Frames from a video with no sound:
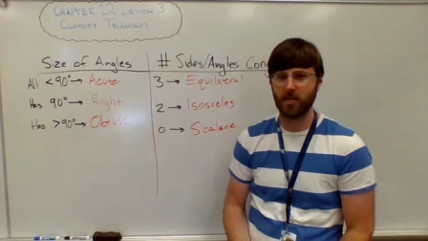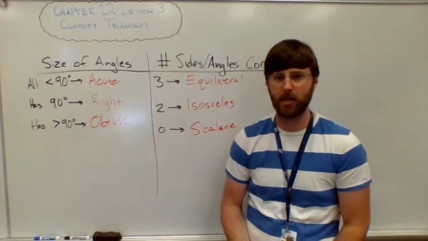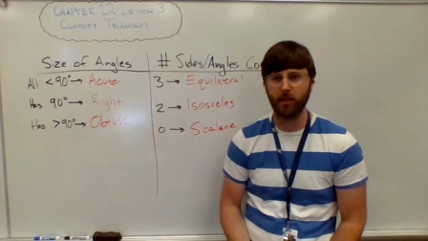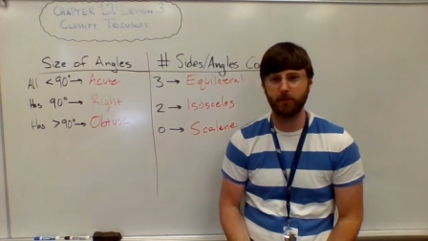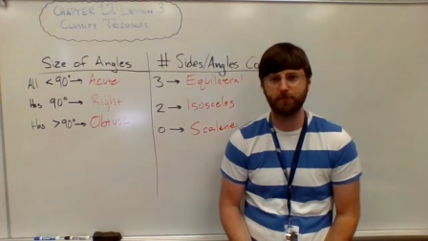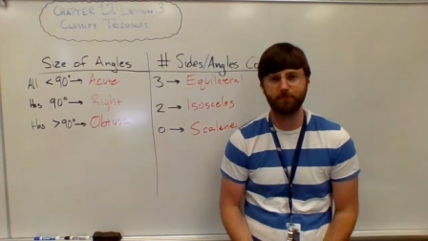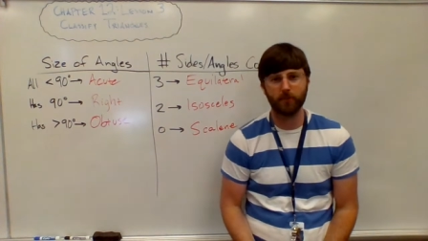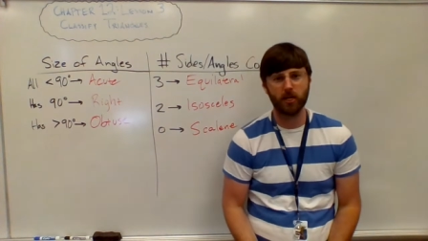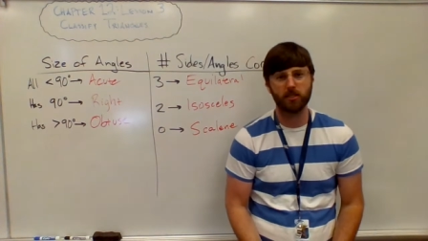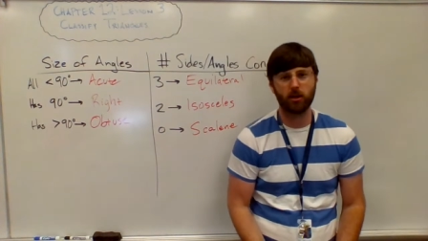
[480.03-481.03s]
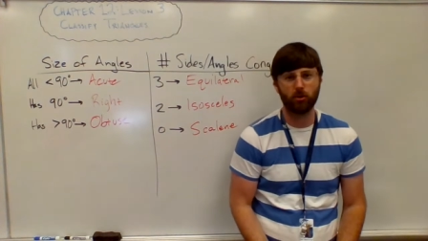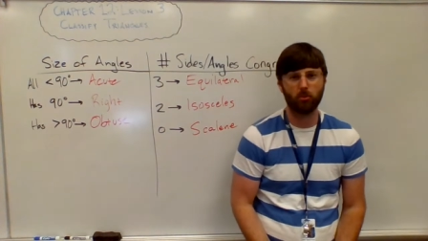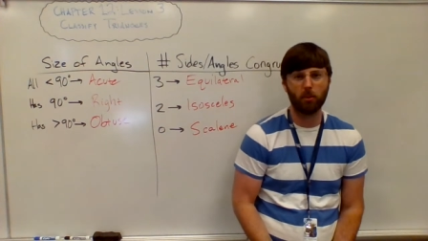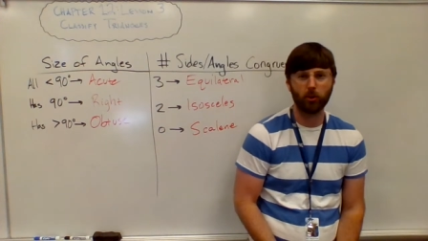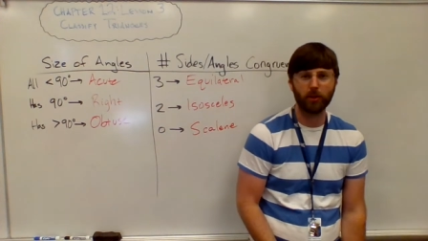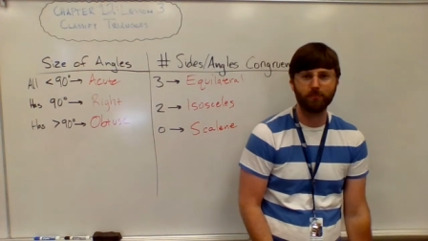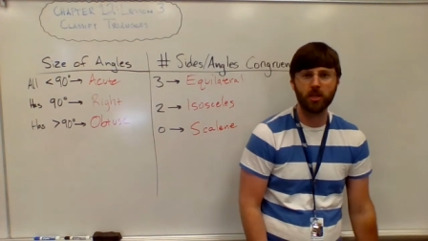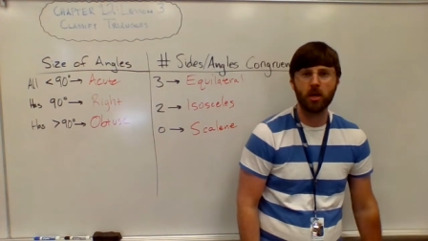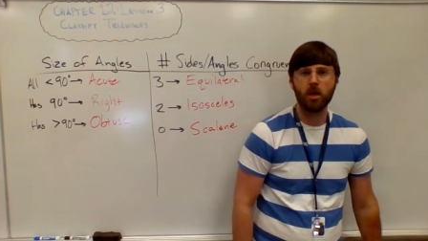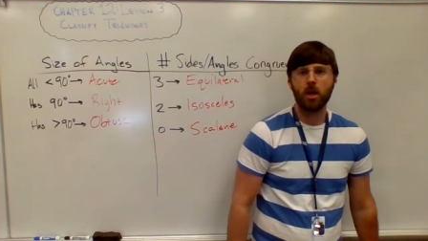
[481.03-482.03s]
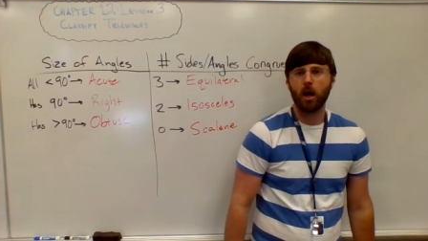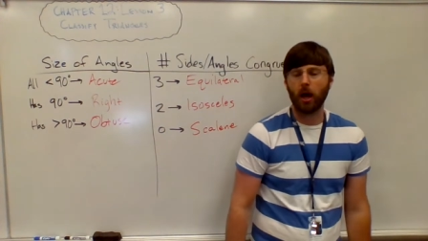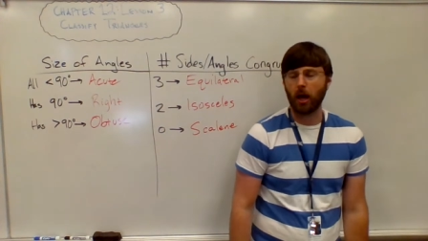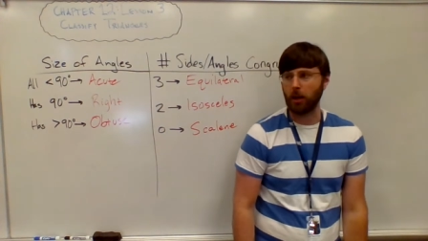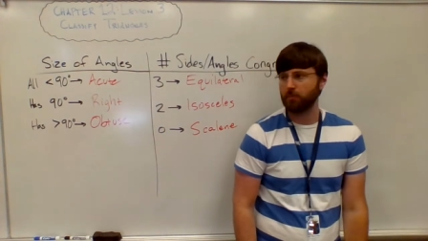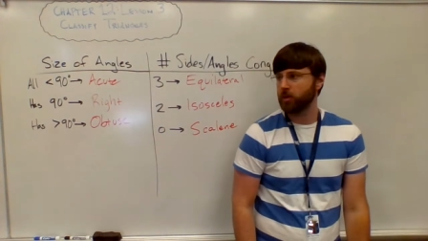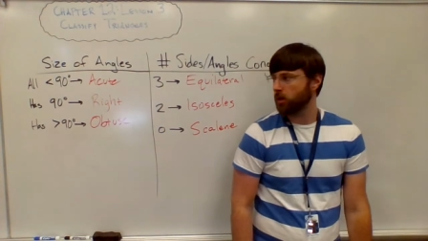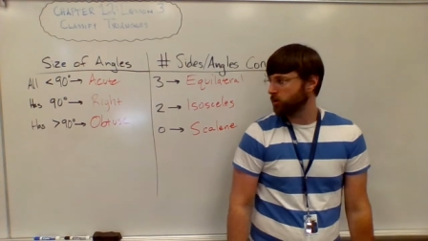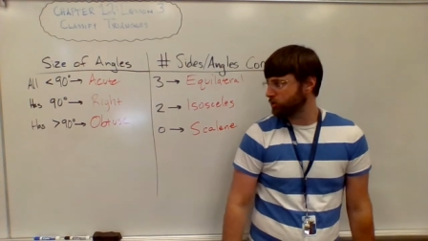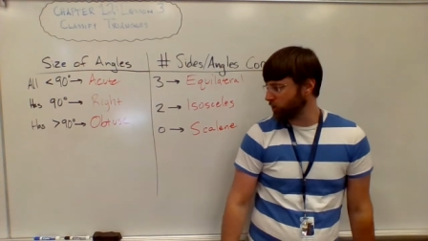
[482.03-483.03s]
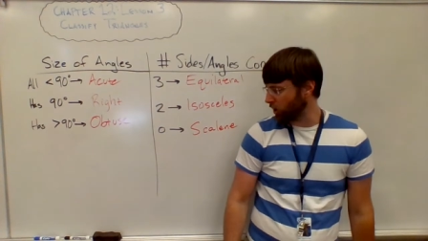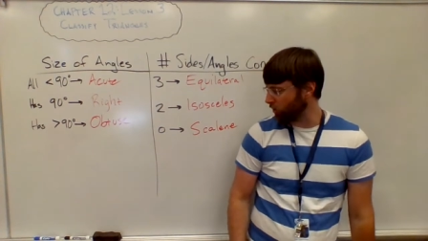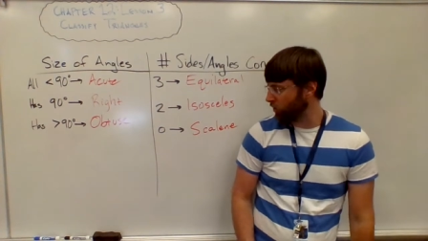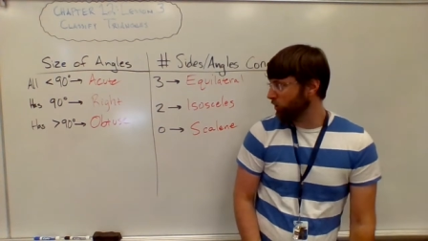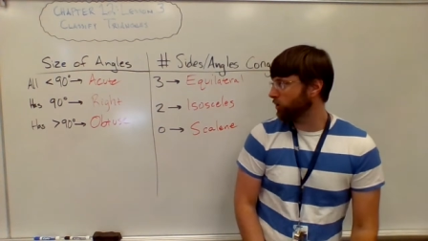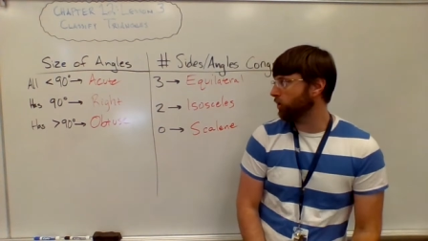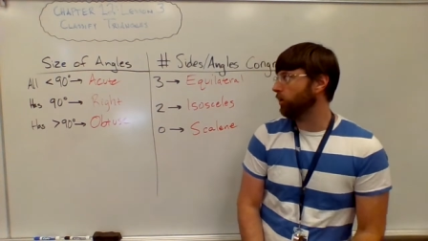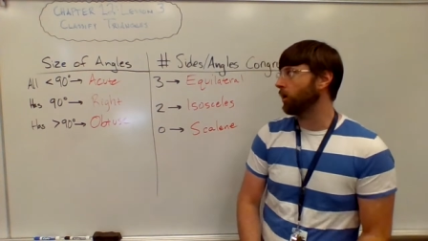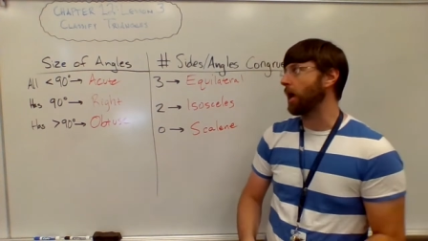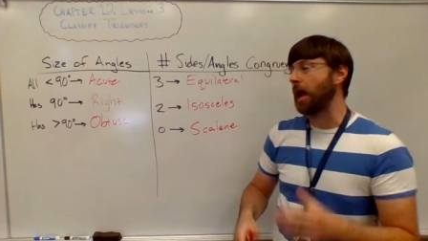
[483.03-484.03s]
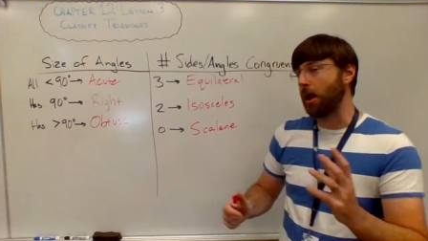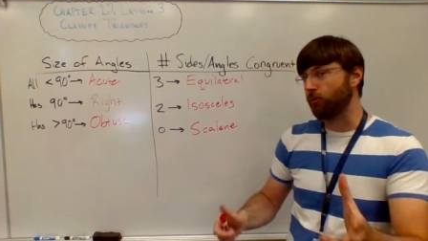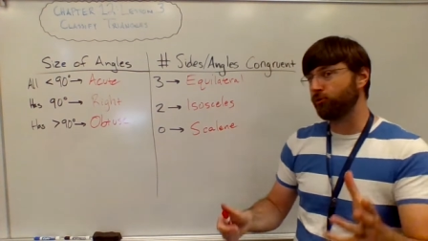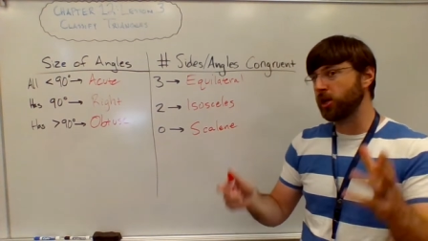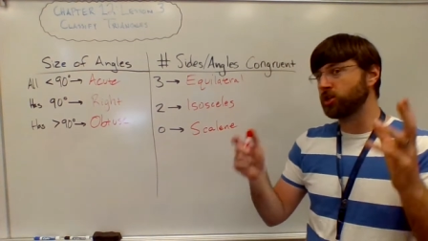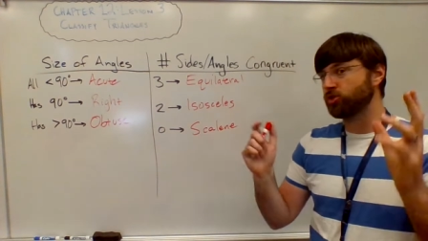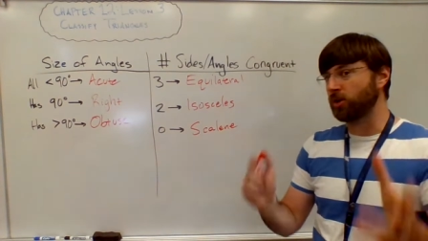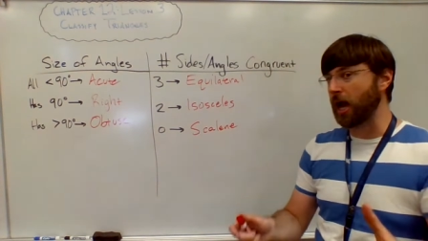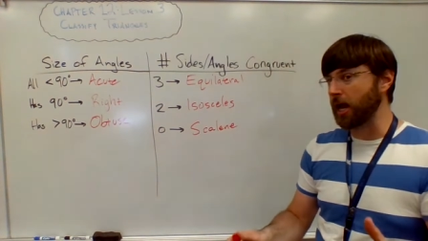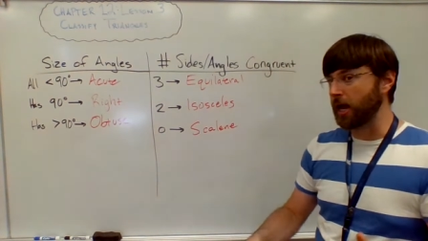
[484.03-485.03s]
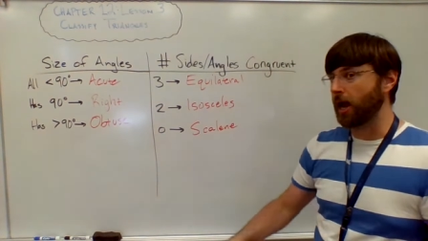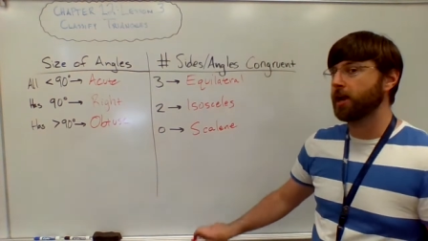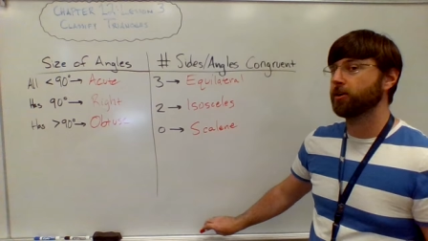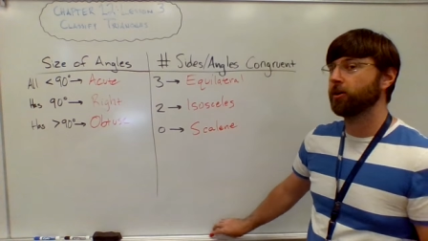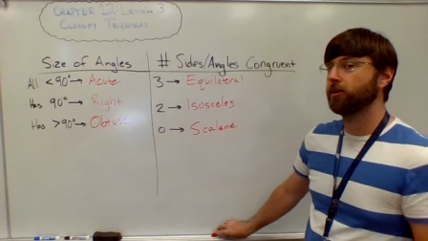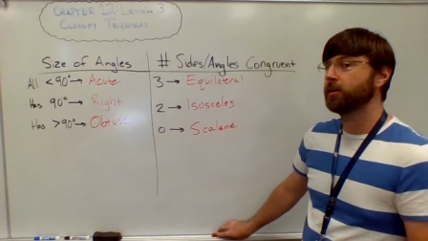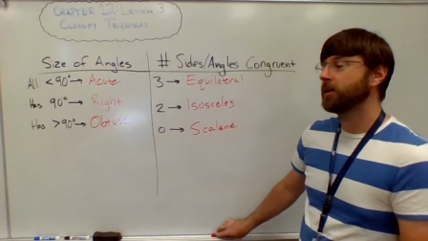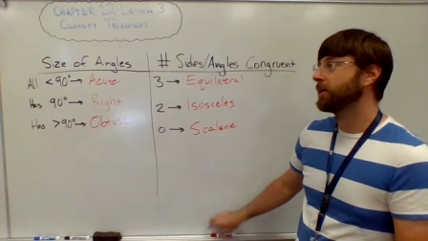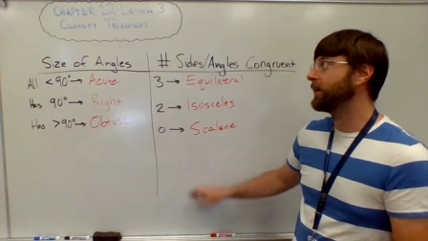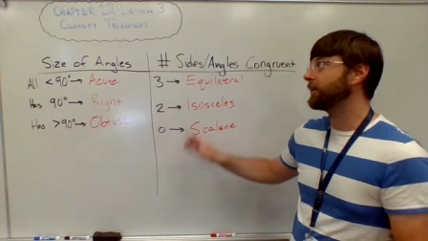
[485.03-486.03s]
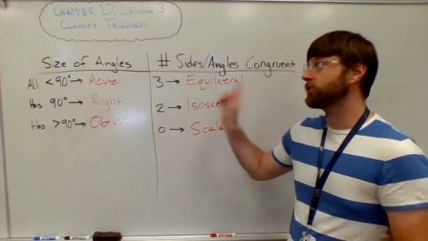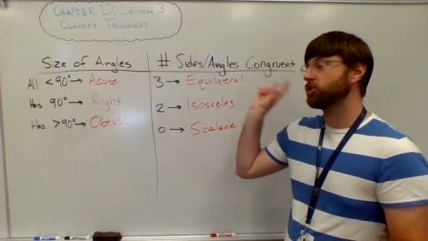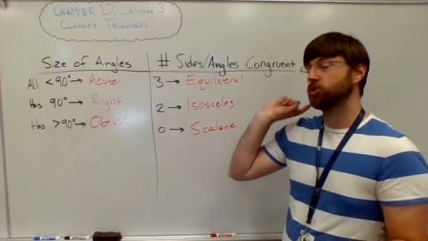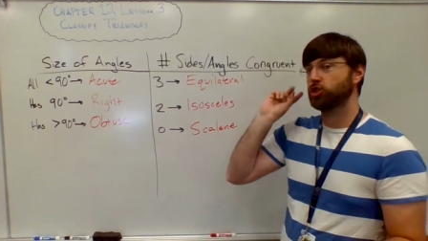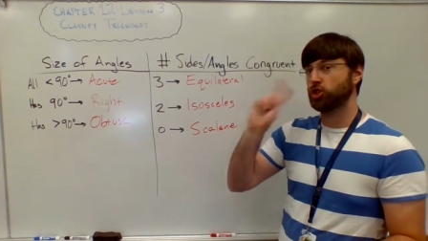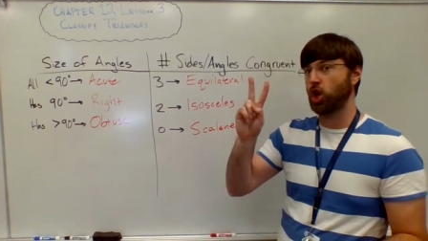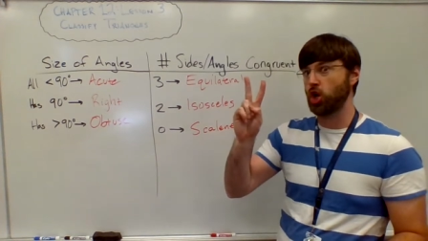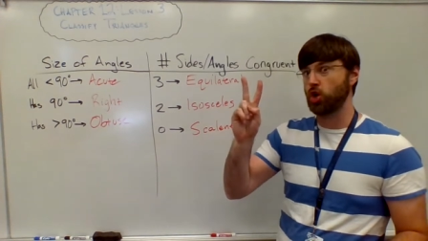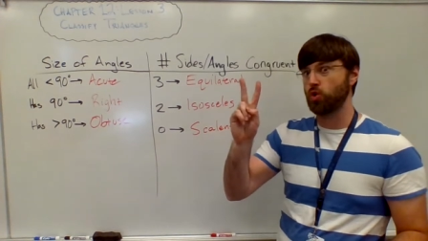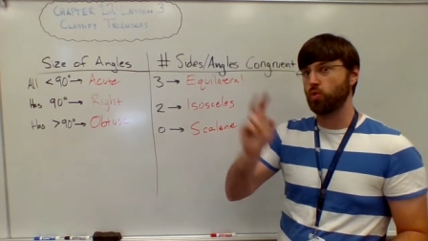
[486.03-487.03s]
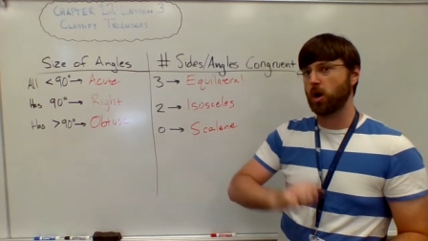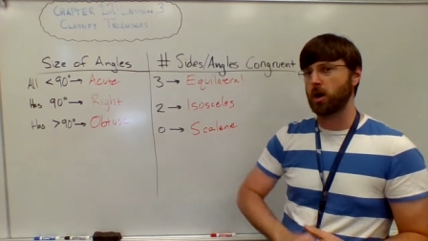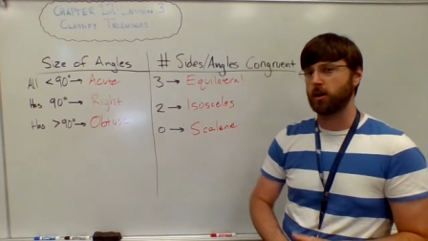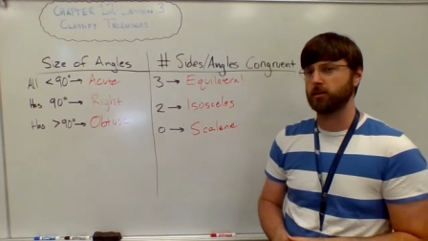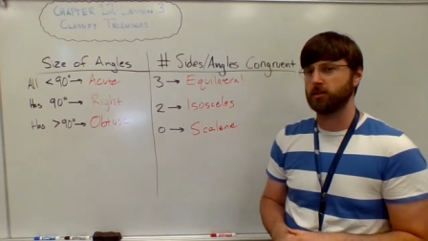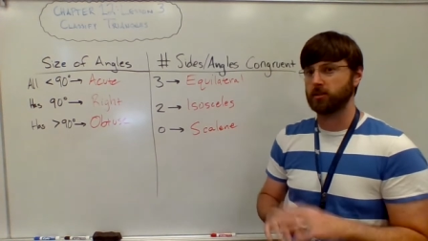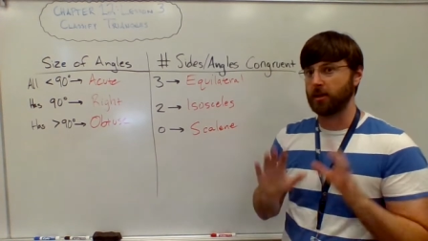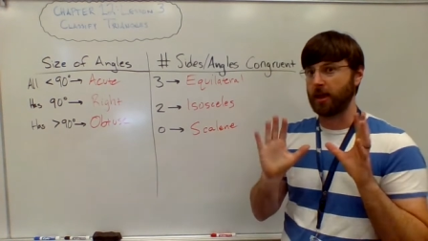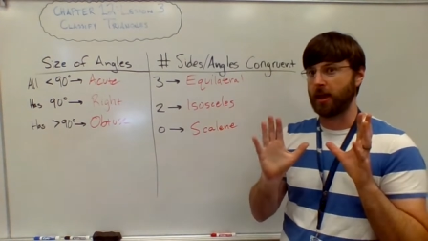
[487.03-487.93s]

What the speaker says: scaling. That's how I remember it. So every triangle gets 2 words.